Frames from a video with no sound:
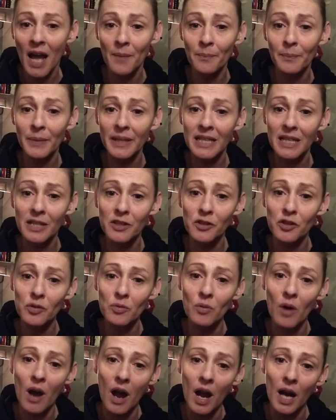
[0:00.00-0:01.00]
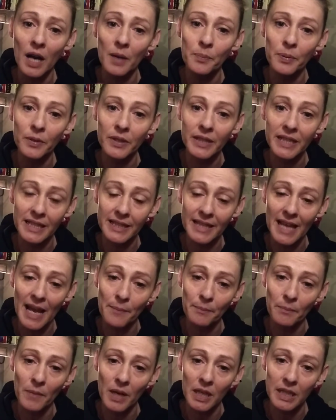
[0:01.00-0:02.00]
because you are putting
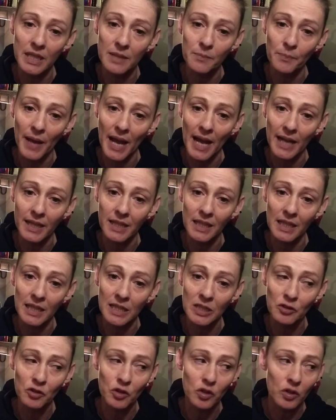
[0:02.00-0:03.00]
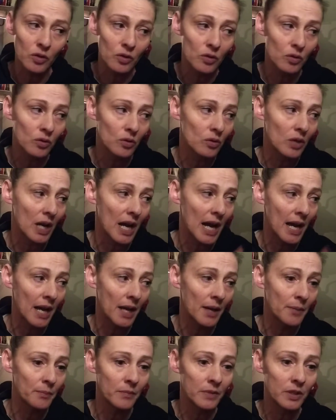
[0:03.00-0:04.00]
that money back into
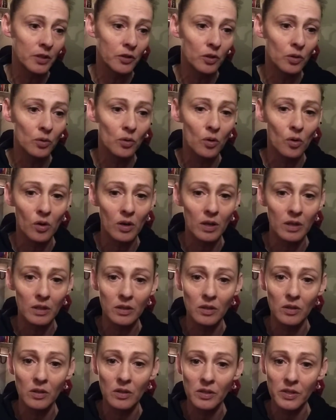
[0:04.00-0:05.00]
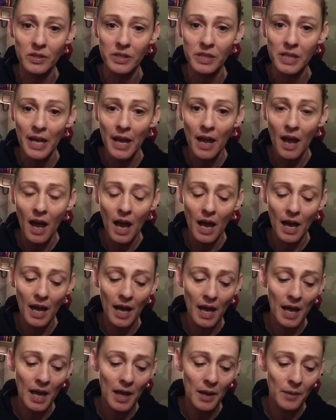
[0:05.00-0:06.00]
new oracles,
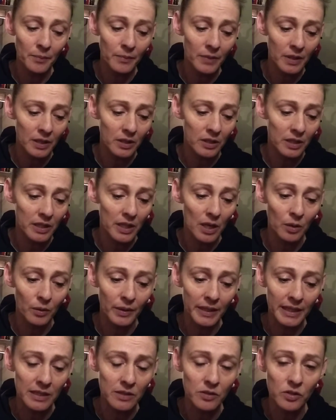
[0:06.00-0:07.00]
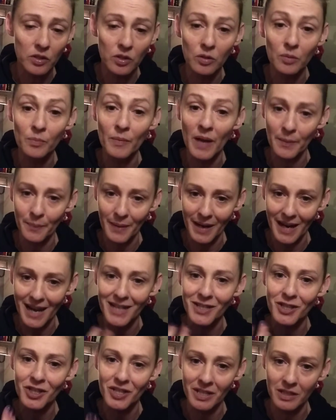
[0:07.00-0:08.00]
you know, into my
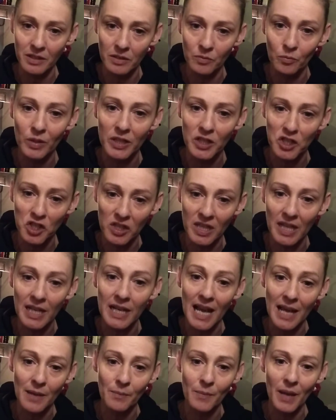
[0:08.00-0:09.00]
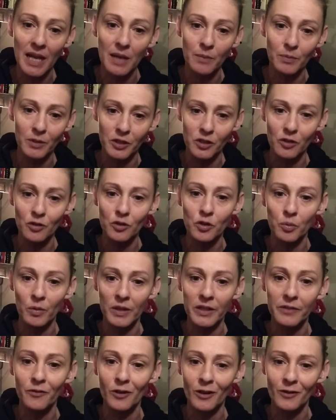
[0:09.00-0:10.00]
passion, which then I'm able to
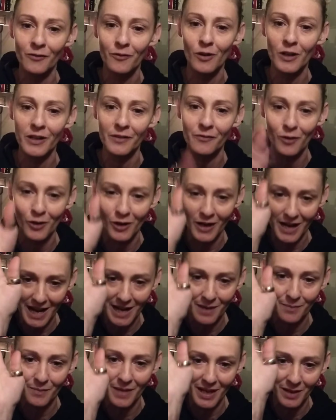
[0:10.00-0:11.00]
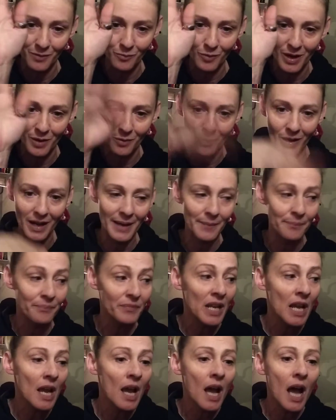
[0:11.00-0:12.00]
2444, amen, what,
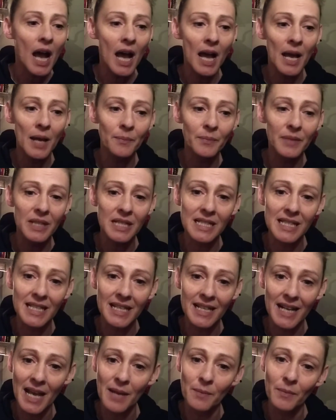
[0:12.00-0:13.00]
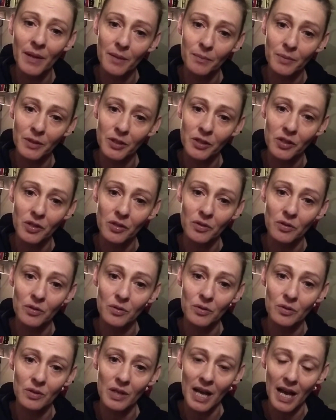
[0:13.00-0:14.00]
because then I'm able
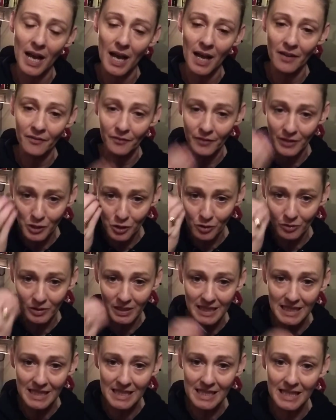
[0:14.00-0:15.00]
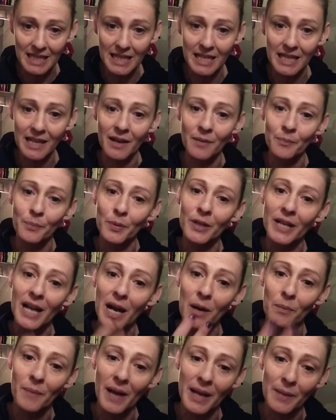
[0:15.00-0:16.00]
to visually see and put
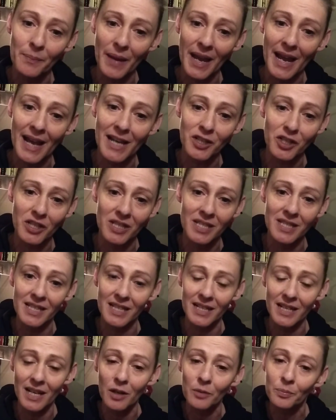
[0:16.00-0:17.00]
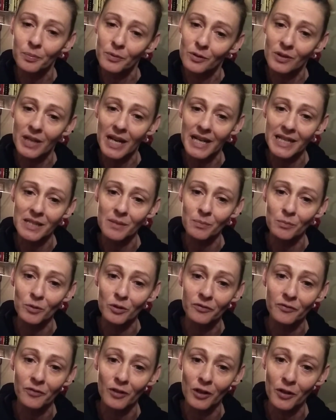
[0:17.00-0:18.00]
out my passions and help you guys
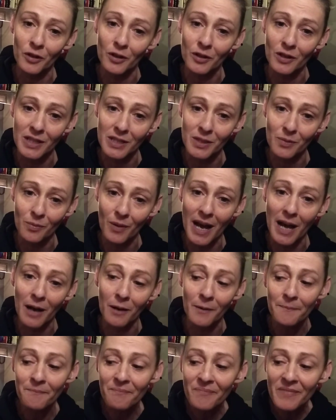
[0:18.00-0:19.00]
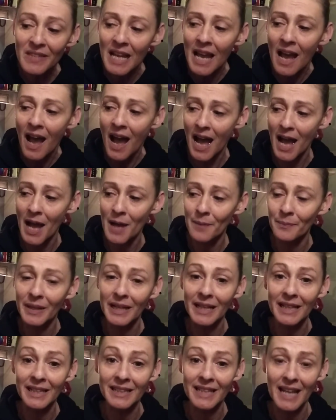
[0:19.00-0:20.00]
move further as well,
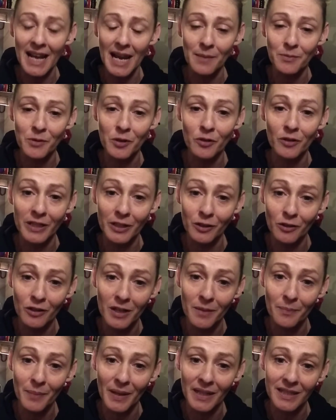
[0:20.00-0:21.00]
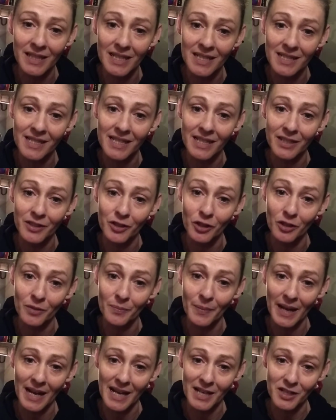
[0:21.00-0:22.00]
and capturing your abundance and your
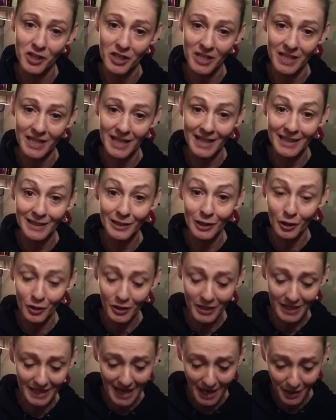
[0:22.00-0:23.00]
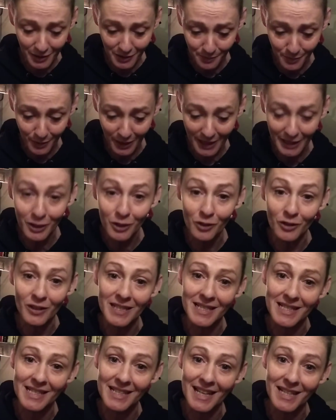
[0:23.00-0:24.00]
passion and learning how to break your
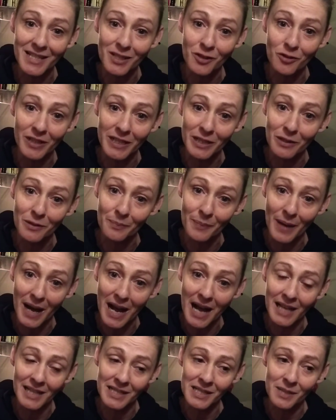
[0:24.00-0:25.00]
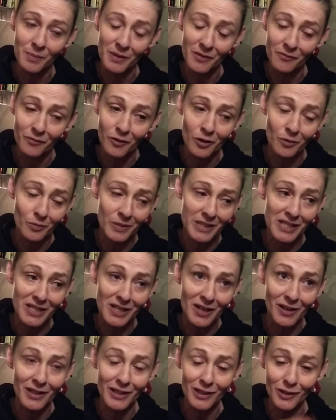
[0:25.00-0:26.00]
ancestral bonds before we
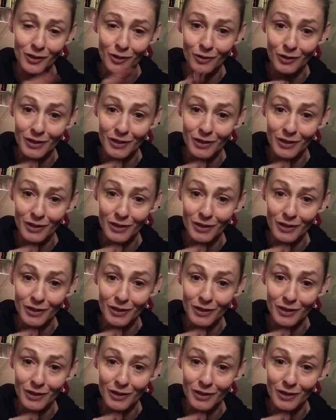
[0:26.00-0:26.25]
start a new